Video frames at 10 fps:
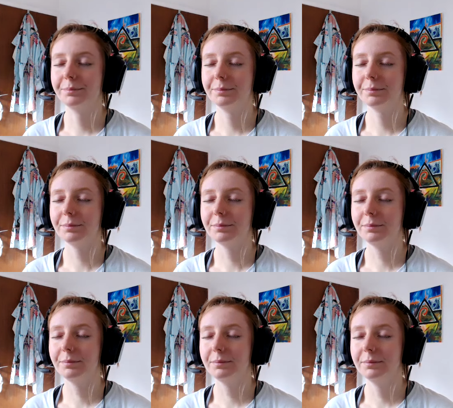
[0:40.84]

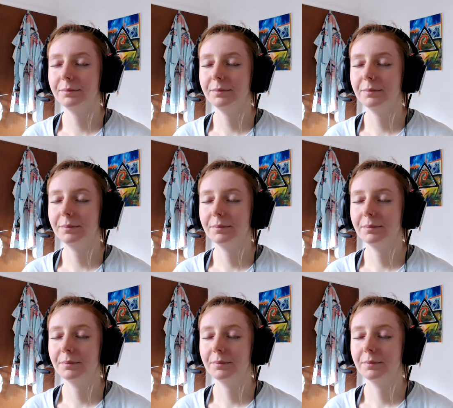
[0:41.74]

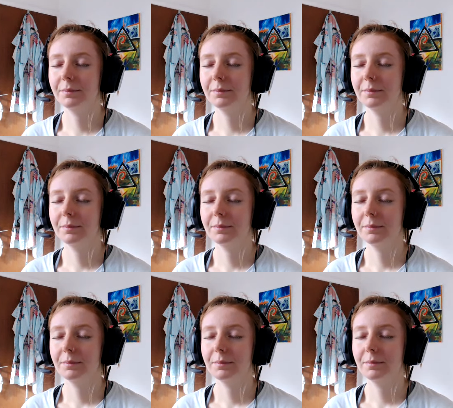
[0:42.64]

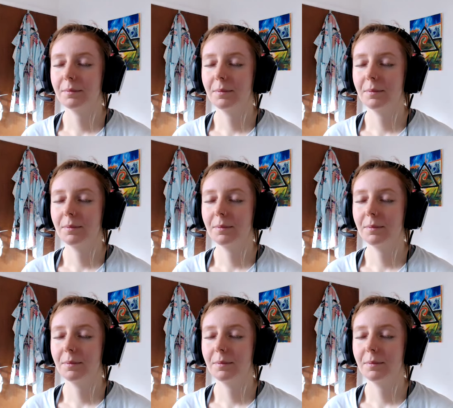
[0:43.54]
Nobody speaks.